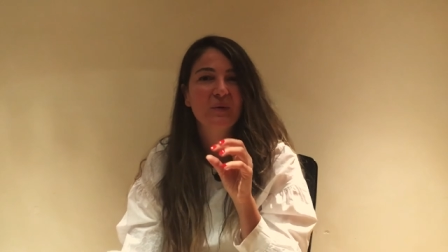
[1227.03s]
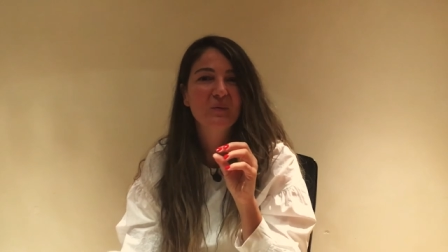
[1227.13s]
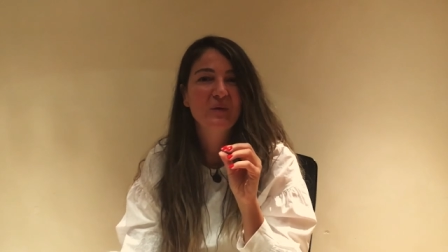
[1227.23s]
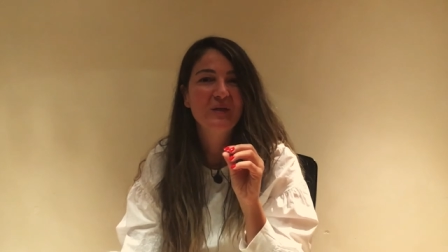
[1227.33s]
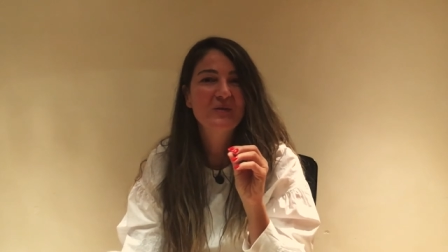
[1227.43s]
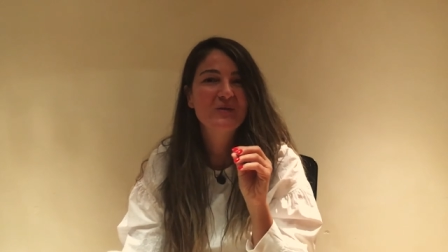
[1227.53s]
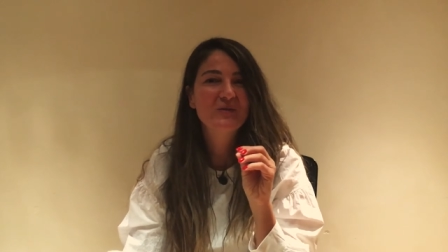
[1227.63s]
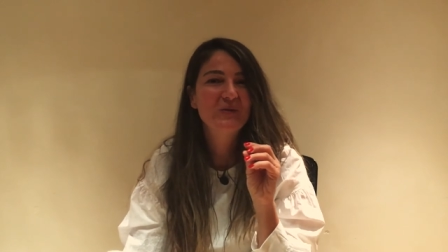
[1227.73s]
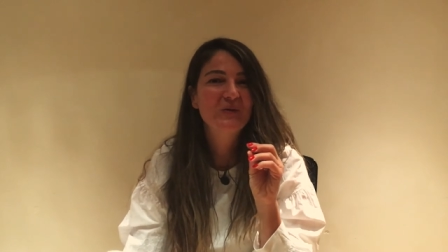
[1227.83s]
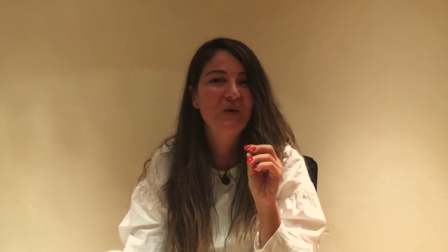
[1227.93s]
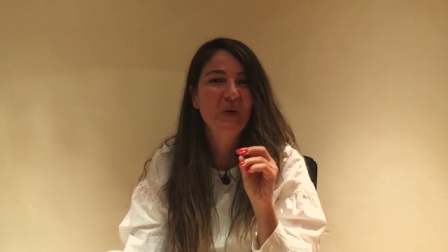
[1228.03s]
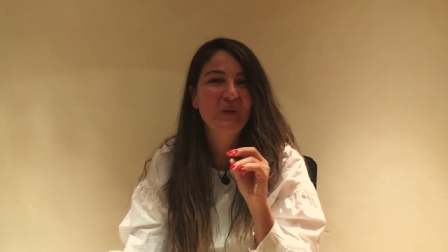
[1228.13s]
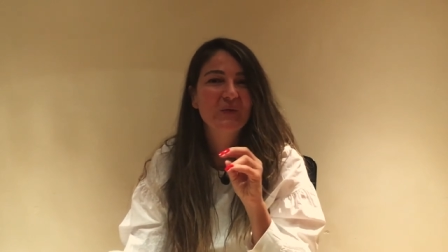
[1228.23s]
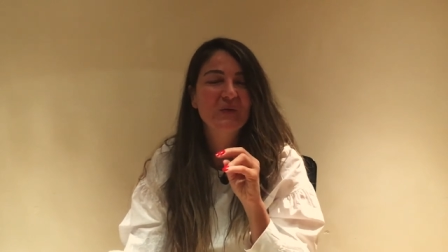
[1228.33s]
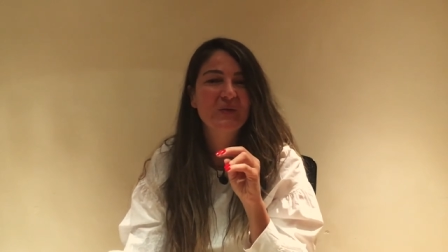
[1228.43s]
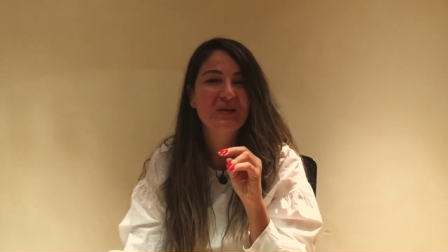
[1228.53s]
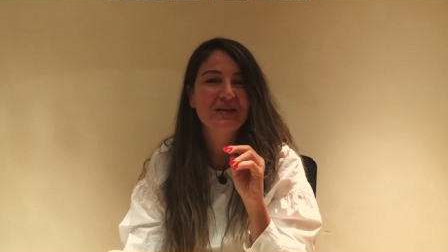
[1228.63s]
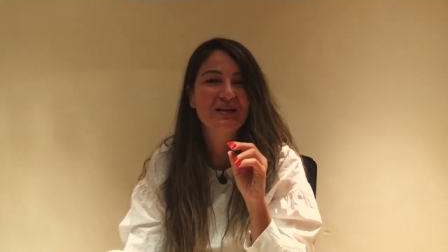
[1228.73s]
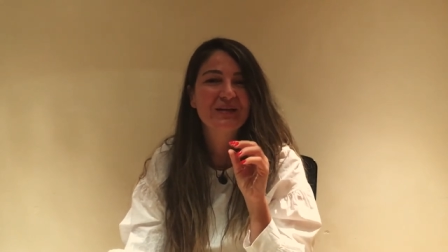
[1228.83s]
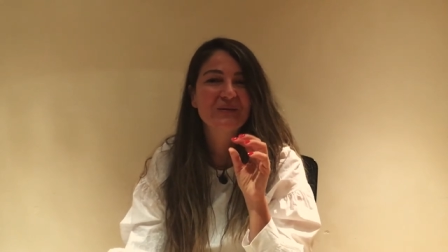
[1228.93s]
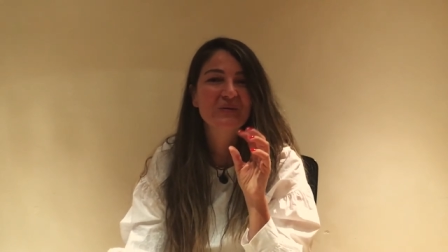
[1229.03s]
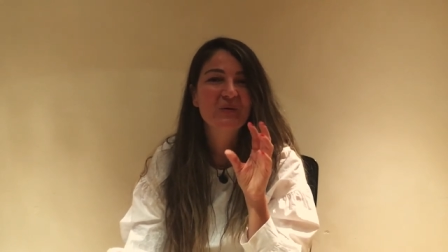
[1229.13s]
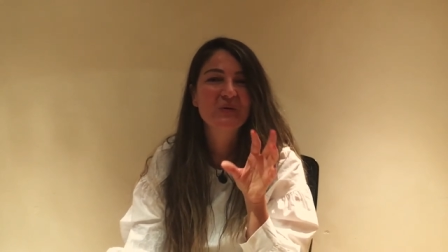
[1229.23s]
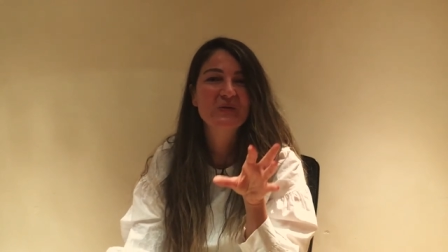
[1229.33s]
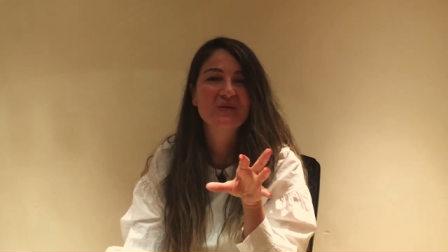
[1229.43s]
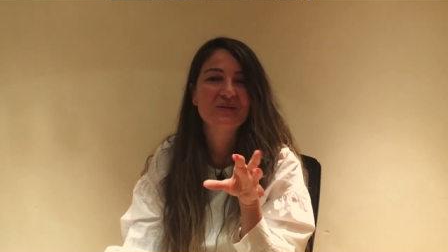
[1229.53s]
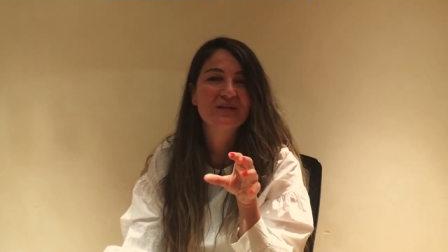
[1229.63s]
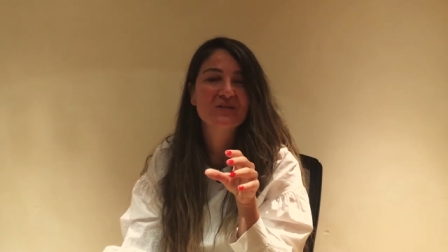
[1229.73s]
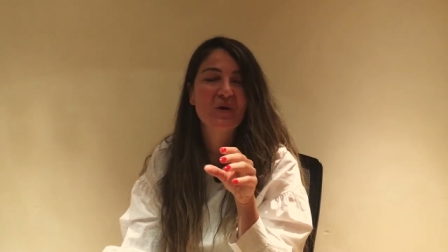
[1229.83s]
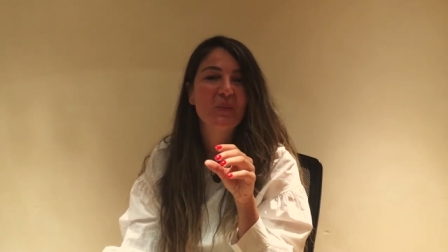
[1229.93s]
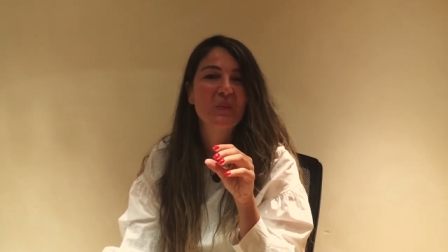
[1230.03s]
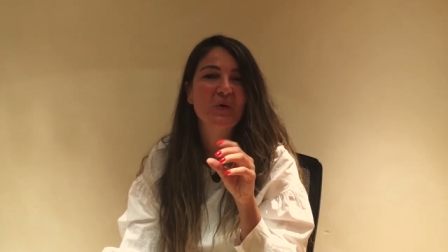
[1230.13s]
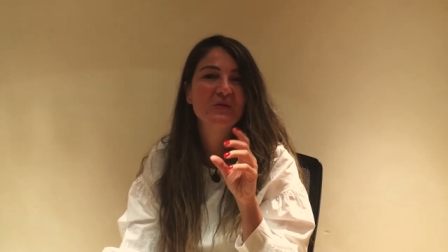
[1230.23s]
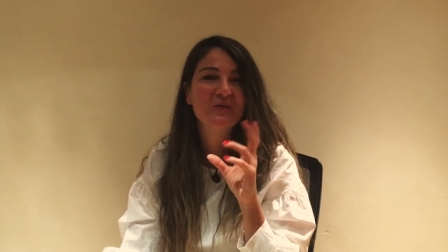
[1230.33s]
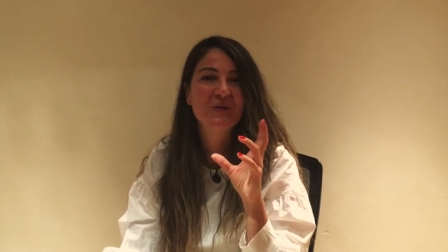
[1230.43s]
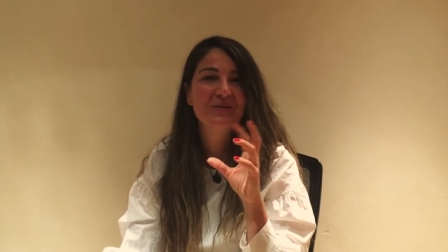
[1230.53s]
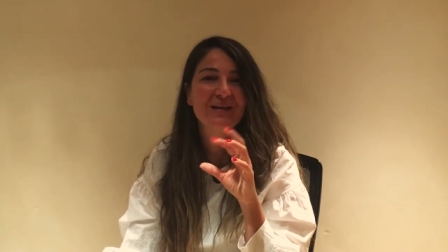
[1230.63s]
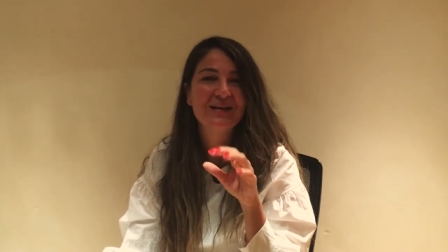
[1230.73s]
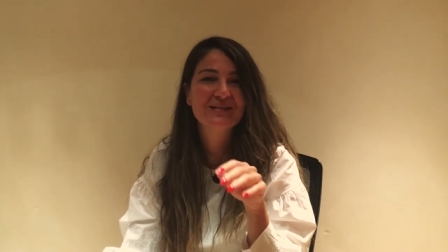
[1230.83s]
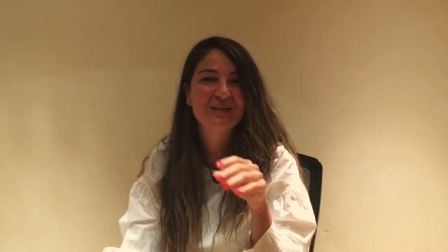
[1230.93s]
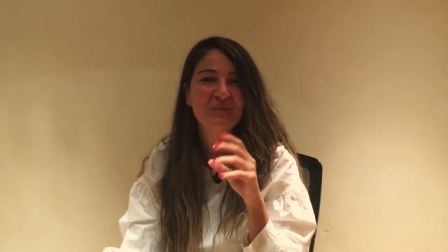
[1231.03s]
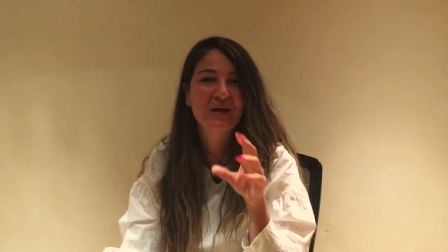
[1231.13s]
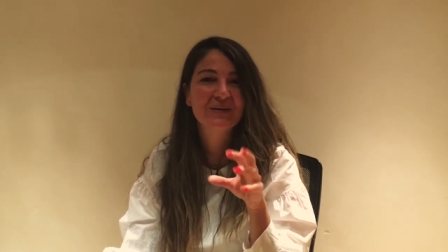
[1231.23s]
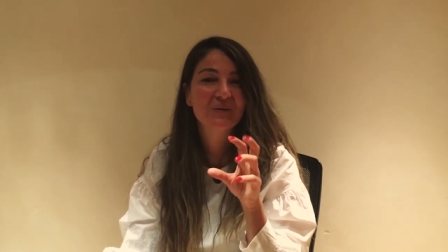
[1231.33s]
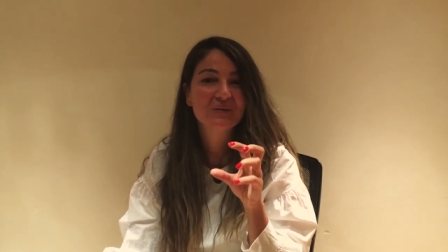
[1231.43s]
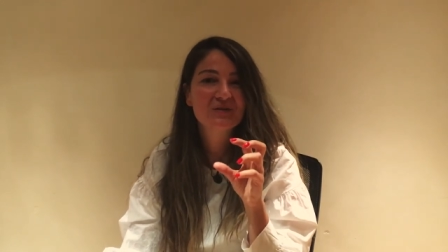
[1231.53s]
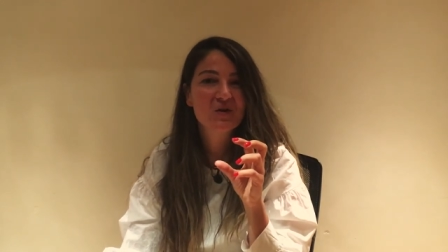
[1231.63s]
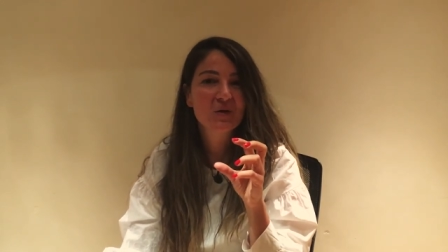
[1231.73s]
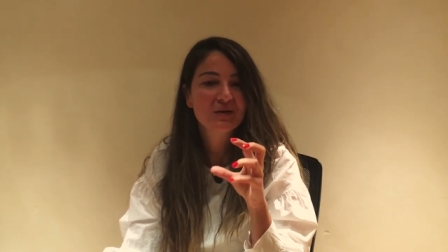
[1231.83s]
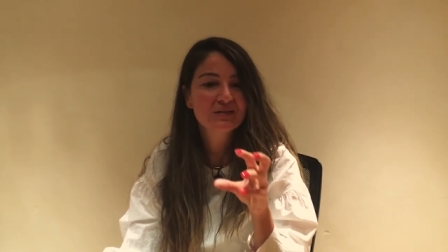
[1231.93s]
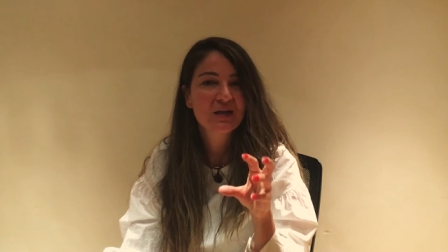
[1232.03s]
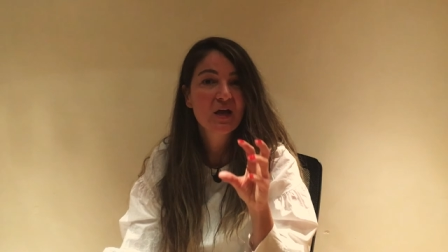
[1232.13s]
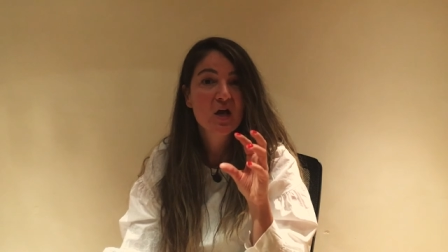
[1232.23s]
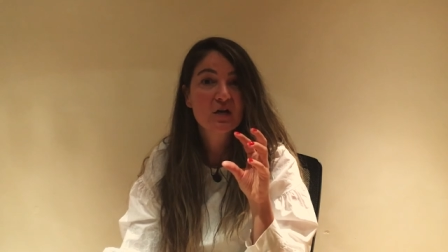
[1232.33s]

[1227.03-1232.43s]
when we used to go to the grocery shop on Sundays and buy all the chocolates.